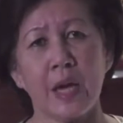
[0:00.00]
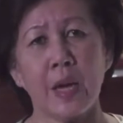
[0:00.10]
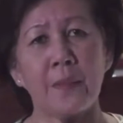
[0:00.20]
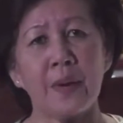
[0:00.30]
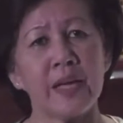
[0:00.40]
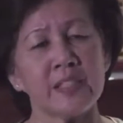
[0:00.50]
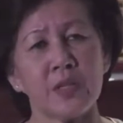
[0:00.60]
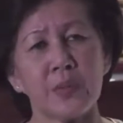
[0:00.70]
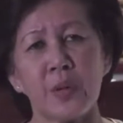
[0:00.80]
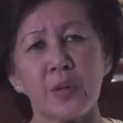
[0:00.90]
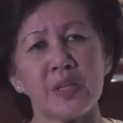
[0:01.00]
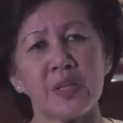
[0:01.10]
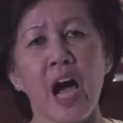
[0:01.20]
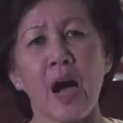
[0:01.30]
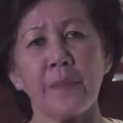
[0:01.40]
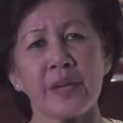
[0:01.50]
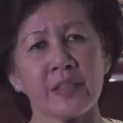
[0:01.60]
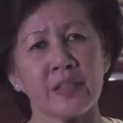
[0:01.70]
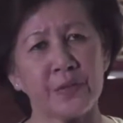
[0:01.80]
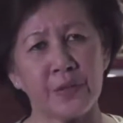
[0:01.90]
plays a role in helping
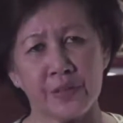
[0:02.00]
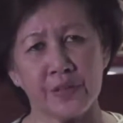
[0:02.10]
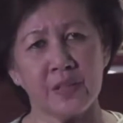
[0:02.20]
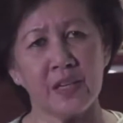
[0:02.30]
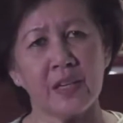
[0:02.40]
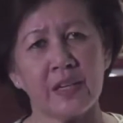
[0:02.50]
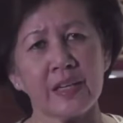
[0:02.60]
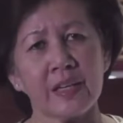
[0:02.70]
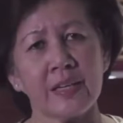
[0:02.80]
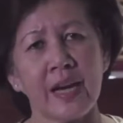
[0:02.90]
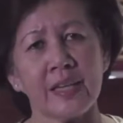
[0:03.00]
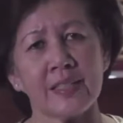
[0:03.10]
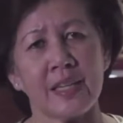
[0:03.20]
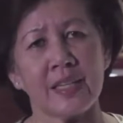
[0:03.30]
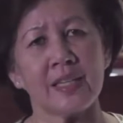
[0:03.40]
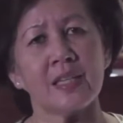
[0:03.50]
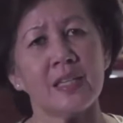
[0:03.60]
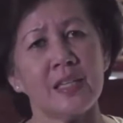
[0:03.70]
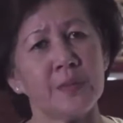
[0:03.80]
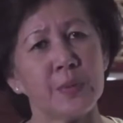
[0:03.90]
the world recognize that
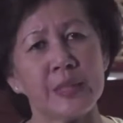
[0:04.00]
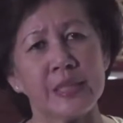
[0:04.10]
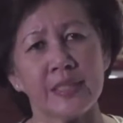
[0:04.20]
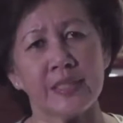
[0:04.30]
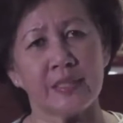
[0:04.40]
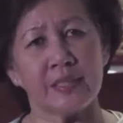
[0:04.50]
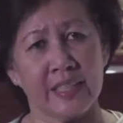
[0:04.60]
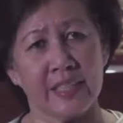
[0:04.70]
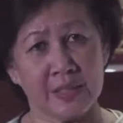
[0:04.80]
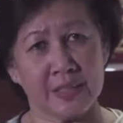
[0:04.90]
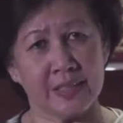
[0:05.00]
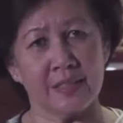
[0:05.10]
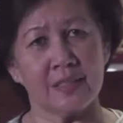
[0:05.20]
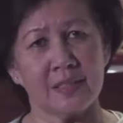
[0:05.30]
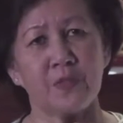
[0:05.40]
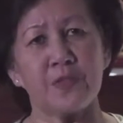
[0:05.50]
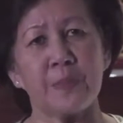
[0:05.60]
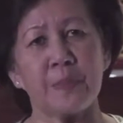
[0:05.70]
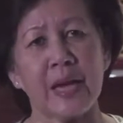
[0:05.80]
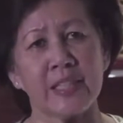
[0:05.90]
a Buddhist diagnosis of
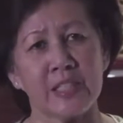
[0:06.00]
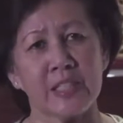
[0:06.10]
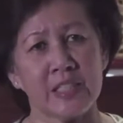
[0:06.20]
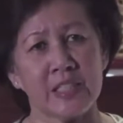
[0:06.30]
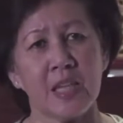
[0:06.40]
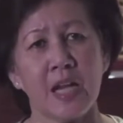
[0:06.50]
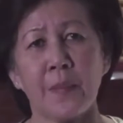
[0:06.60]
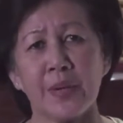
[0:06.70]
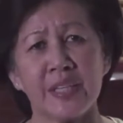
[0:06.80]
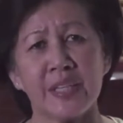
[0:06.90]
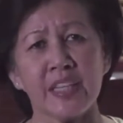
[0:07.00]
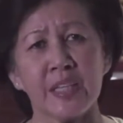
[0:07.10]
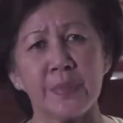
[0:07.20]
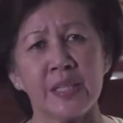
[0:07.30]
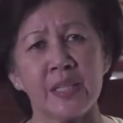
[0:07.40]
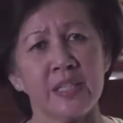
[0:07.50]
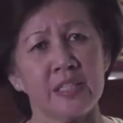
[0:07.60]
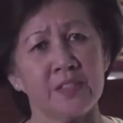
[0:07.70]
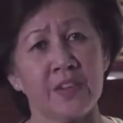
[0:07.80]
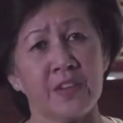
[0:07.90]
humanity's predicament is
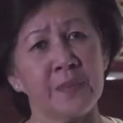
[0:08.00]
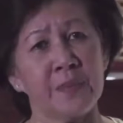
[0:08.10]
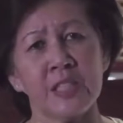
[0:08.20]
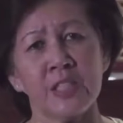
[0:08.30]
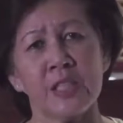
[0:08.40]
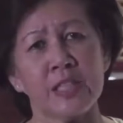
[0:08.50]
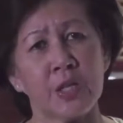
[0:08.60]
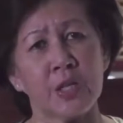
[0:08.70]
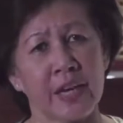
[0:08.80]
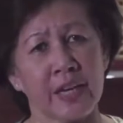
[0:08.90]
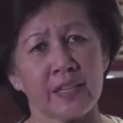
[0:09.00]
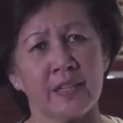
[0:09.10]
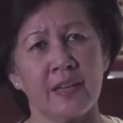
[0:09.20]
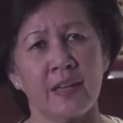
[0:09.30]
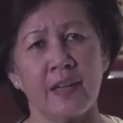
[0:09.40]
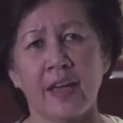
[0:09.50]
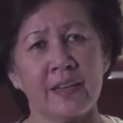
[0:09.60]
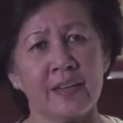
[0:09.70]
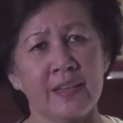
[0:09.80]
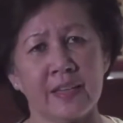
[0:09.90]
fundamentally correct
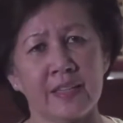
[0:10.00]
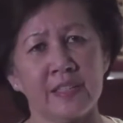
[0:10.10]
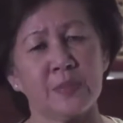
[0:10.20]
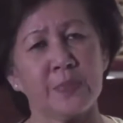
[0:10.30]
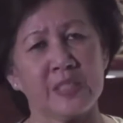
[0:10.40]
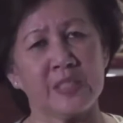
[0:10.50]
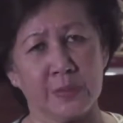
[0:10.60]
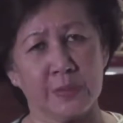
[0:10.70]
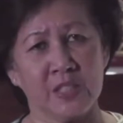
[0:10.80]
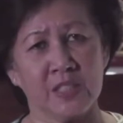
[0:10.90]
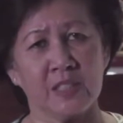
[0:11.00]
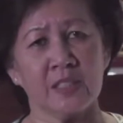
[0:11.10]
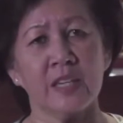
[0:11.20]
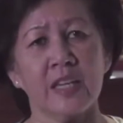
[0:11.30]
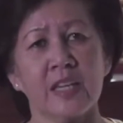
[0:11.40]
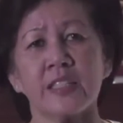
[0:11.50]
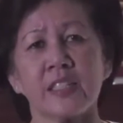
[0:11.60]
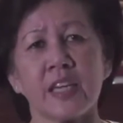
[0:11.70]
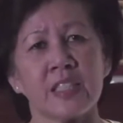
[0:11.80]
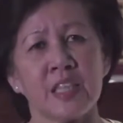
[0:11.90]
and that its prescription is
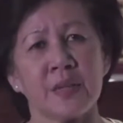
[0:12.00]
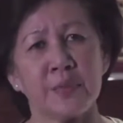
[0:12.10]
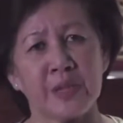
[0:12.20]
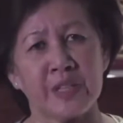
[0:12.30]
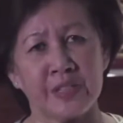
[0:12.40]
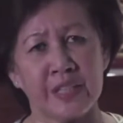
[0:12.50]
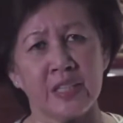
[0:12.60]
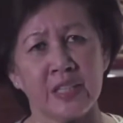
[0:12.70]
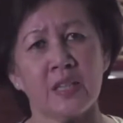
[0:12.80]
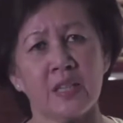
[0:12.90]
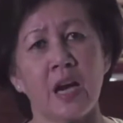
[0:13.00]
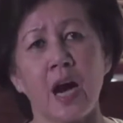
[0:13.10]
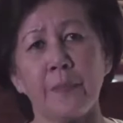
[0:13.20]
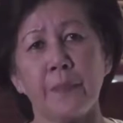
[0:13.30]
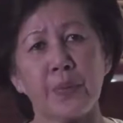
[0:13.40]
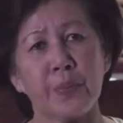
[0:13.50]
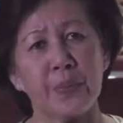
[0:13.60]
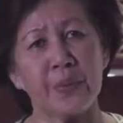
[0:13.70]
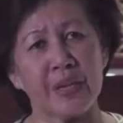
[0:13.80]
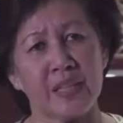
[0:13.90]
contemporary,
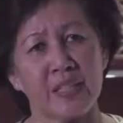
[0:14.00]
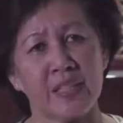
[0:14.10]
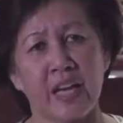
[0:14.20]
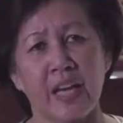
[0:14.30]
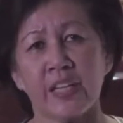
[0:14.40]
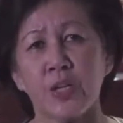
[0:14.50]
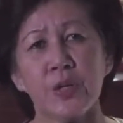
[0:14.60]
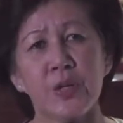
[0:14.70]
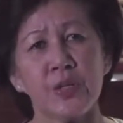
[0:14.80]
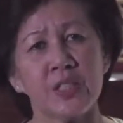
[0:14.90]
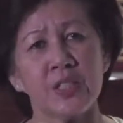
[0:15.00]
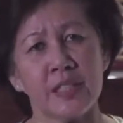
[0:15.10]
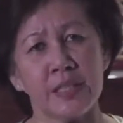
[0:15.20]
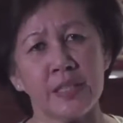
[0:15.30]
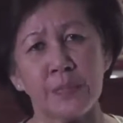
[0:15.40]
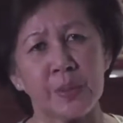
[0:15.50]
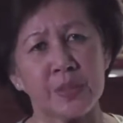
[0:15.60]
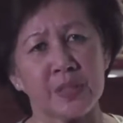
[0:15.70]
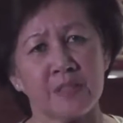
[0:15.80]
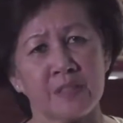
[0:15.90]
appropriate, and urgently
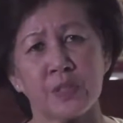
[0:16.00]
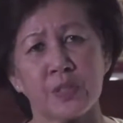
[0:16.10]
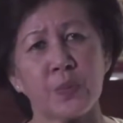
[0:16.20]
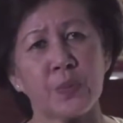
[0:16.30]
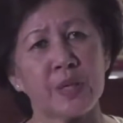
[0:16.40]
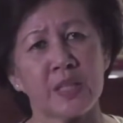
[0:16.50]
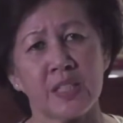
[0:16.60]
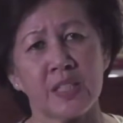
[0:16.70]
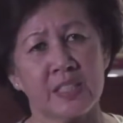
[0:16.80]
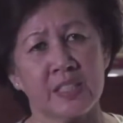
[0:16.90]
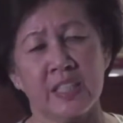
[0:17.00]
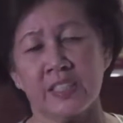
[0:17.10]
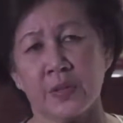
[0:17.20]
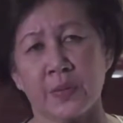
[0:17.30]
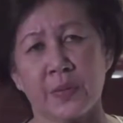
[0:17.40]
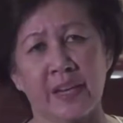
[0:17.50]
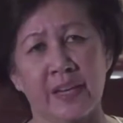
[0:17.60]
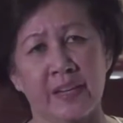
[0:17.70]
important for the world in disarray.